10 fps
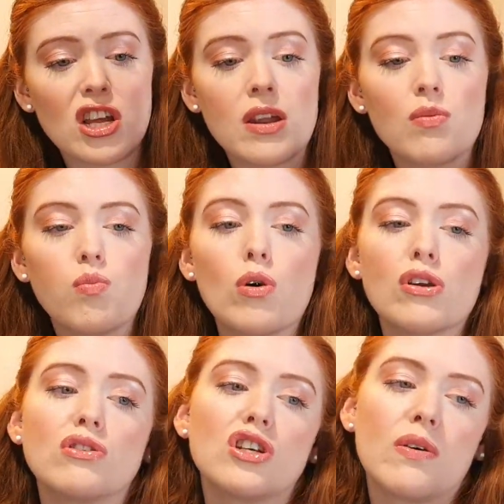And what
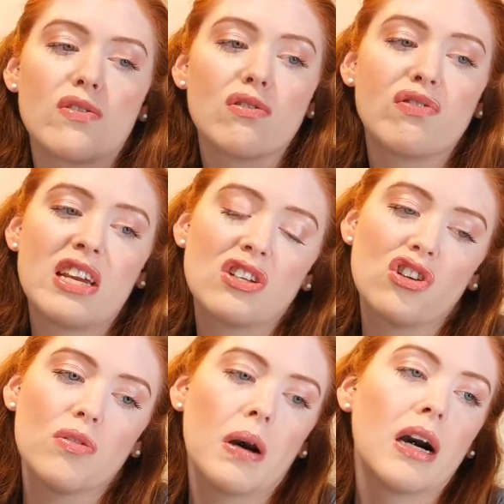you do if you feed
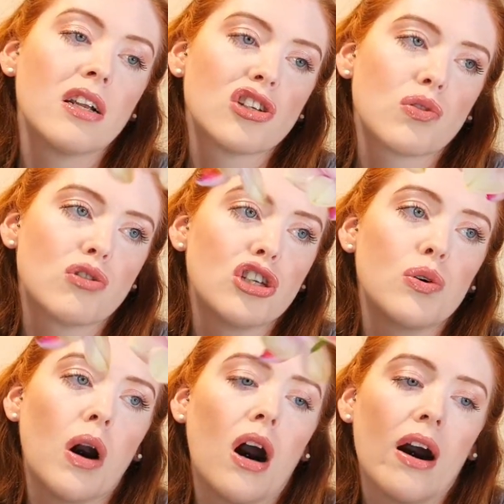too much or
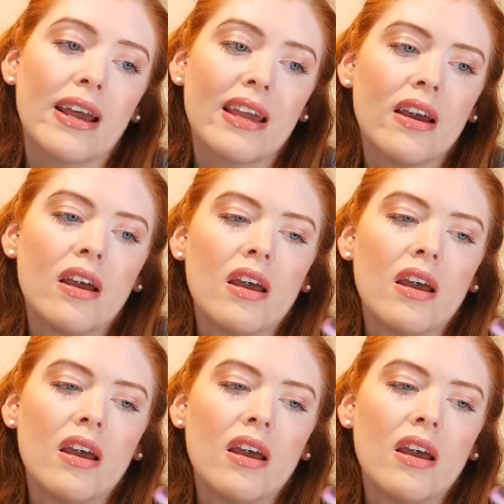too high